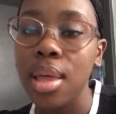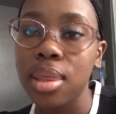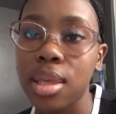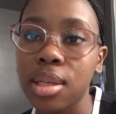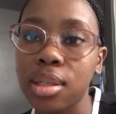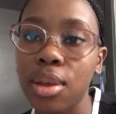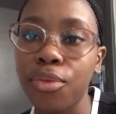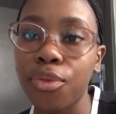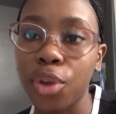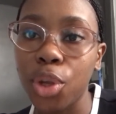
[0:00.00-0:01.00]
this
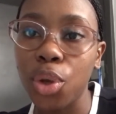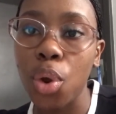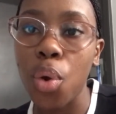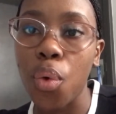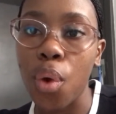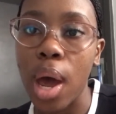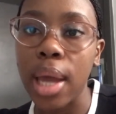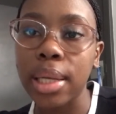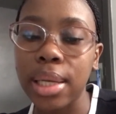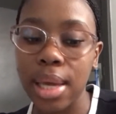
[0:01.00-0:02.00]
video
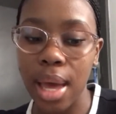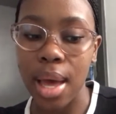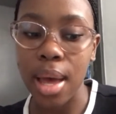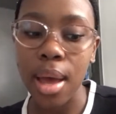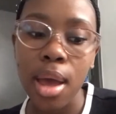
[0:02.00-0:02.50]
right here